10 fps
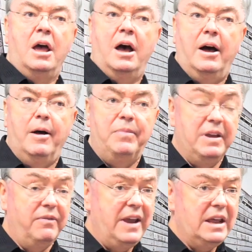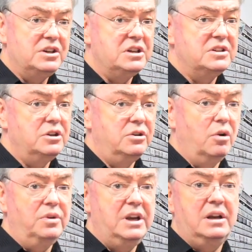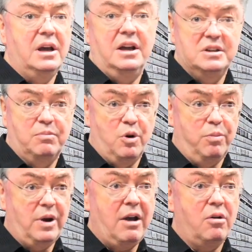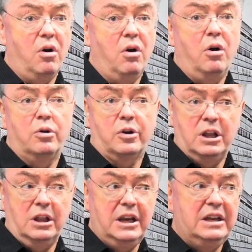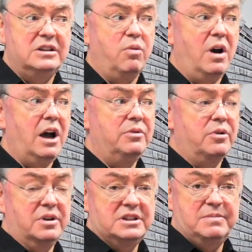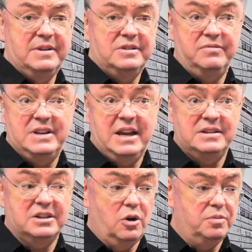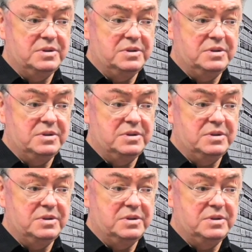The advantage is you don't need isopropyl alcohol or cleaning swabs or an expensive test scope